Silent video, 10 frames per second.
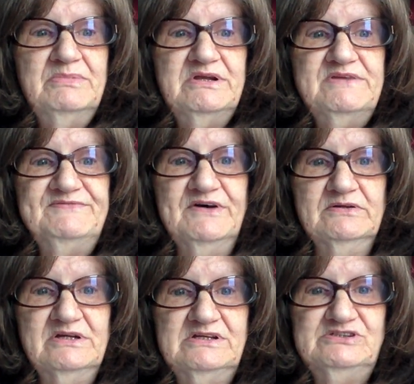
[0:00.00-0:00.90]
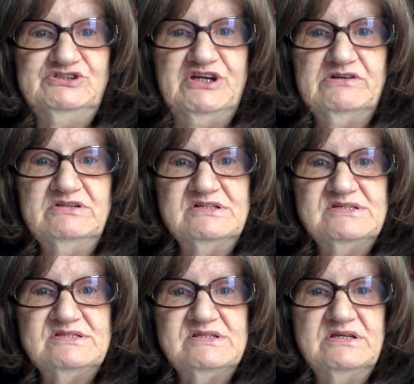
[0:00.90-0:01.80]
but he felt led to share
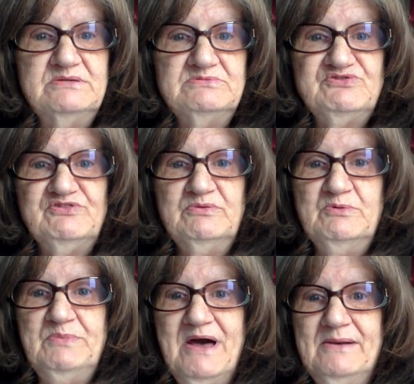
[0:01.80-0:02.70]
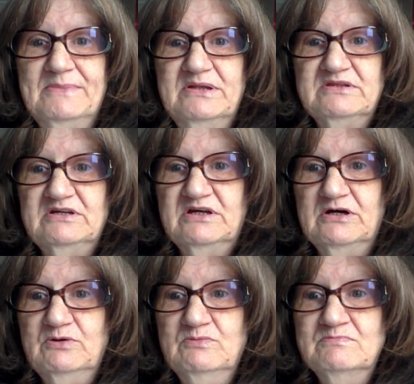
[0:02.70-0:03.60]
this. It was from about a month
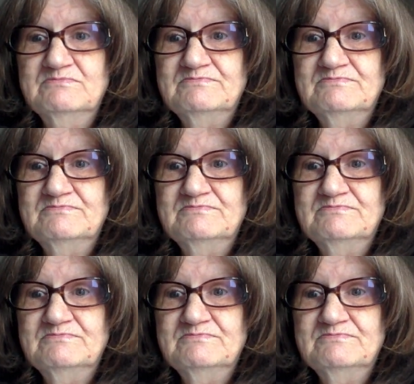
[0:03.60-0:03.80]
ago